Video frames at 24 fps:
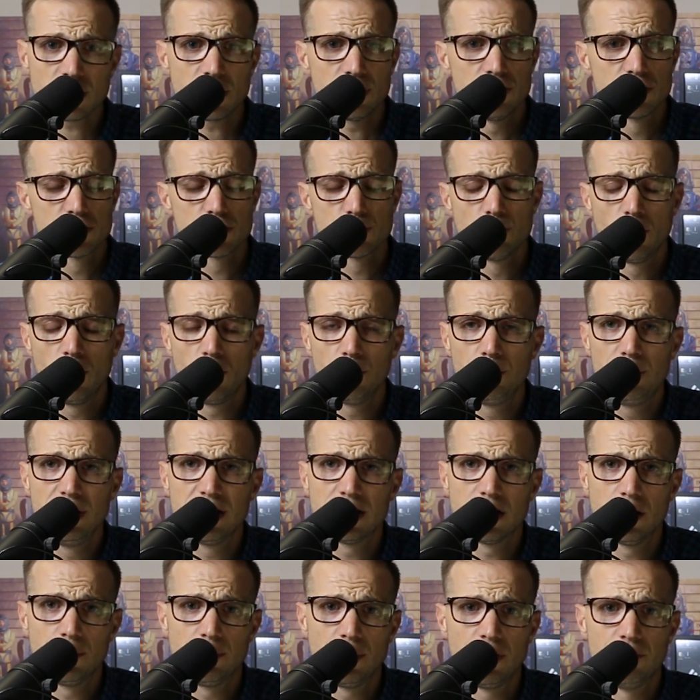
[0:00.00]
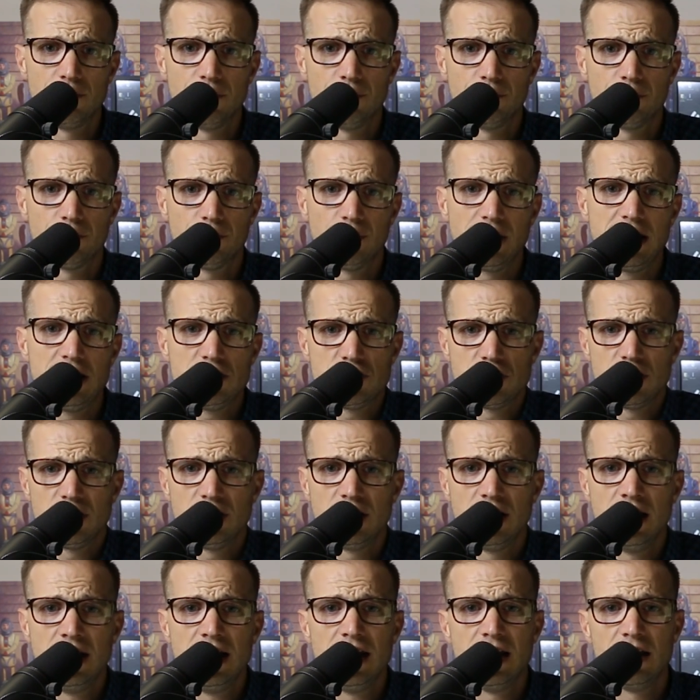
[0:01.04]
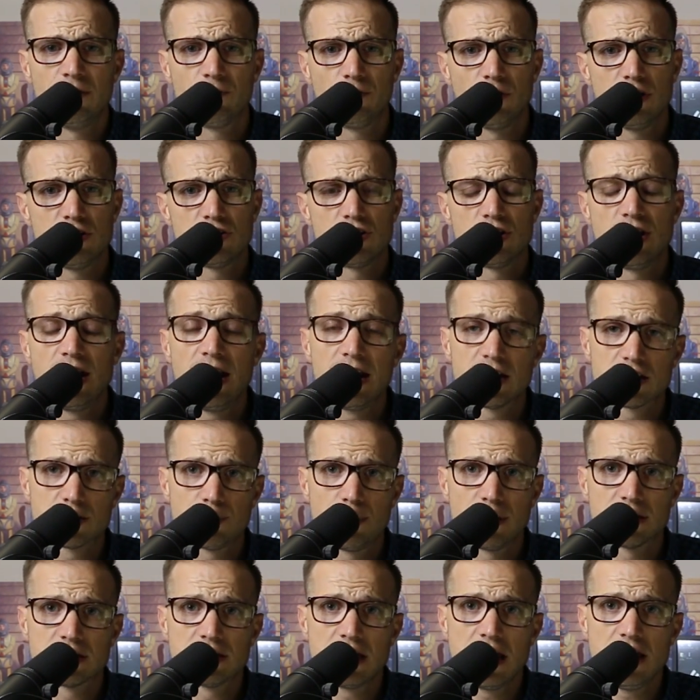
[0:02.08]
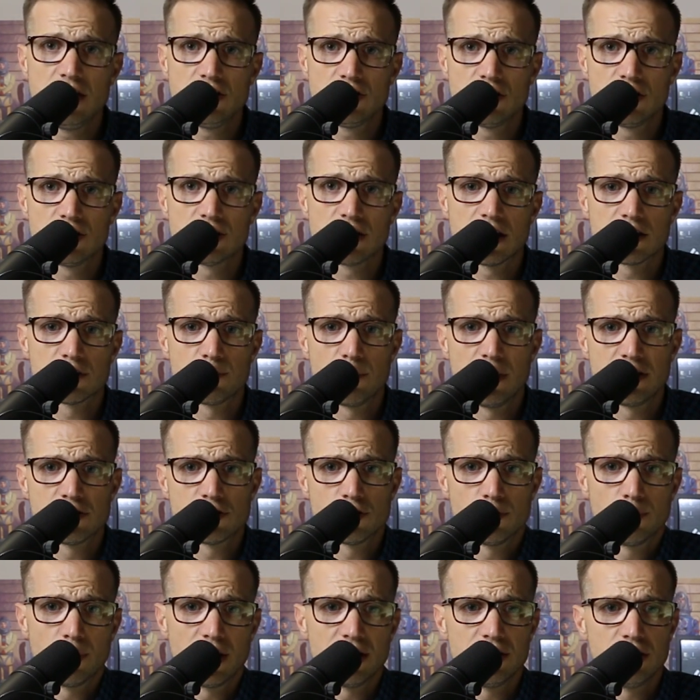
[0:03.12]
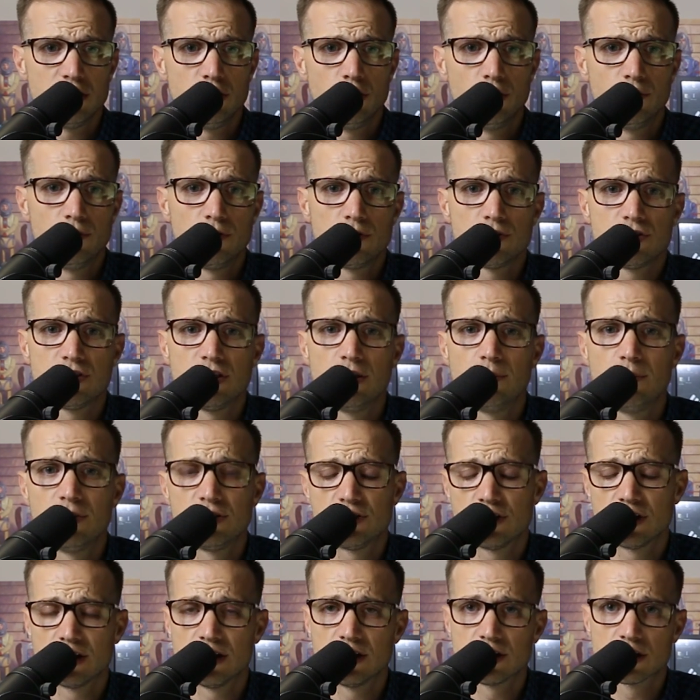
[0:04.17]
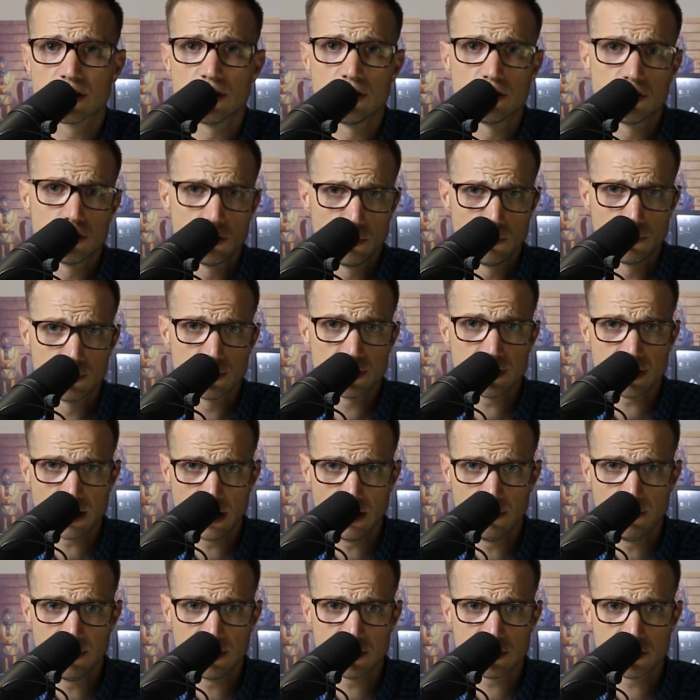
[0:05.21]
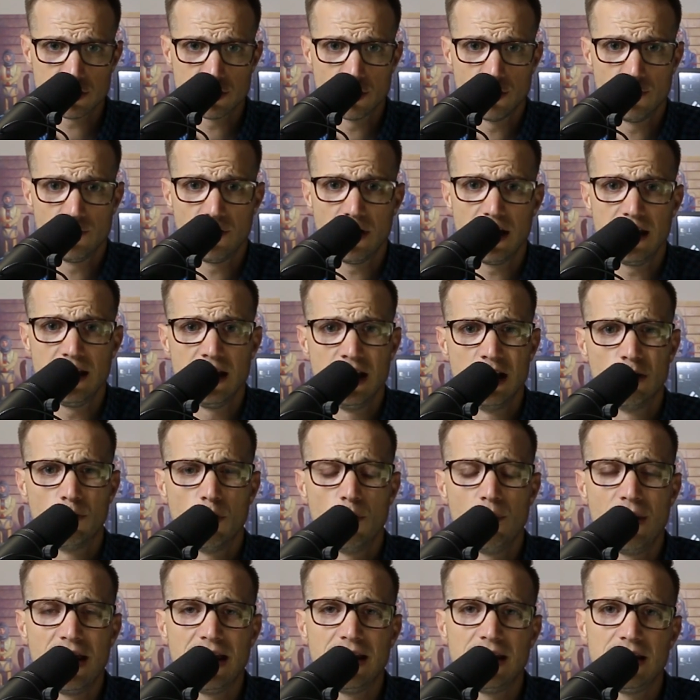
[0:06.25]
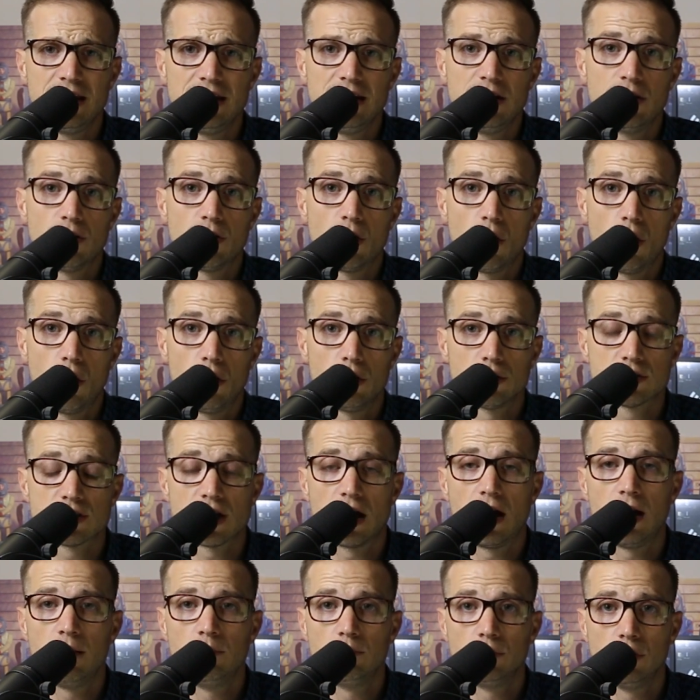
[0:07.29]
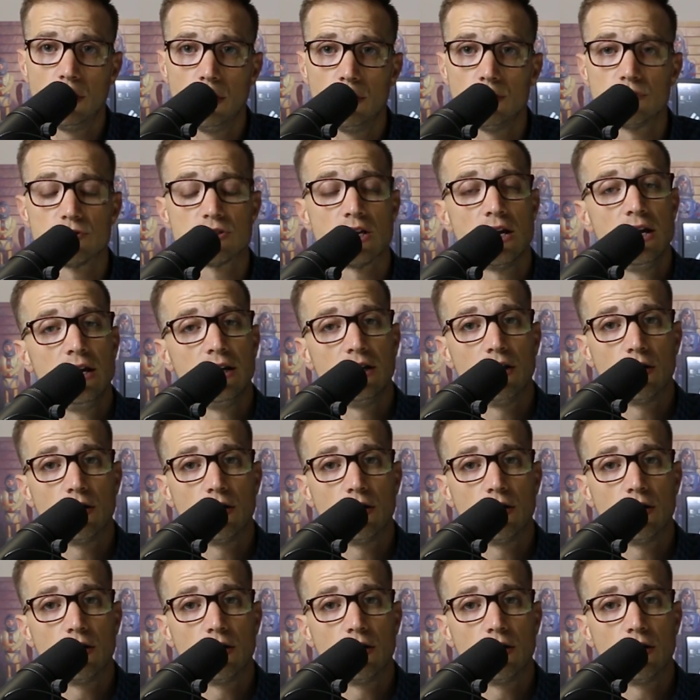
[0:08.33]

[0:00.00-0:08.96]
the small pickup of inflation expectations as measured by the University of Michigan's Consumer Sentiment Survey remain at near all-time lows.